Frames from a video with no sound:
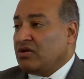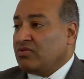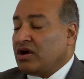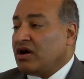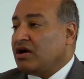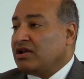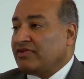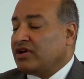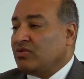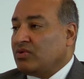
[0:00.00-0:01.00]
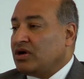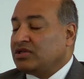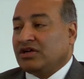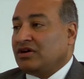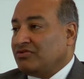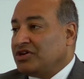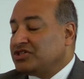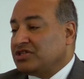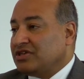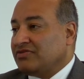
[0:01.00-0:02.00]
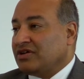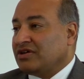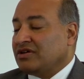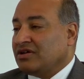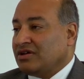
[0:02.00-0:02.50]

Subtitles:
We are living in a world, and our region is living